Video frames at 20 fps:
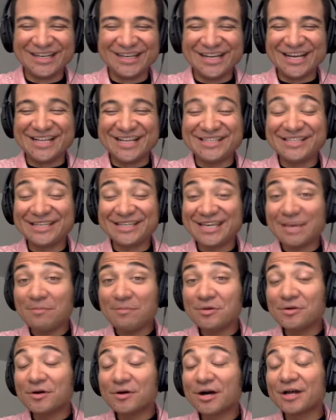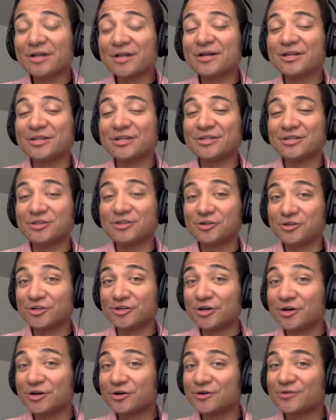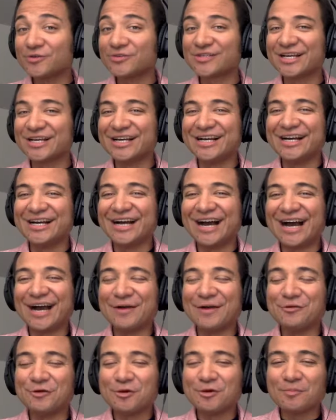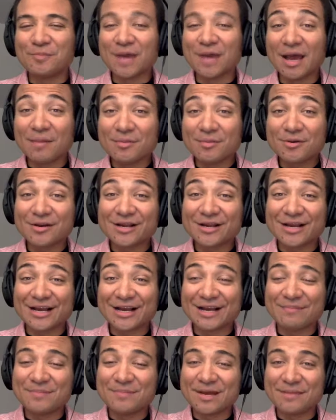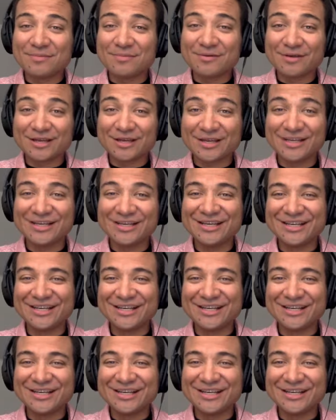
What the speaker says: And to keep you on your toes, I will pepper in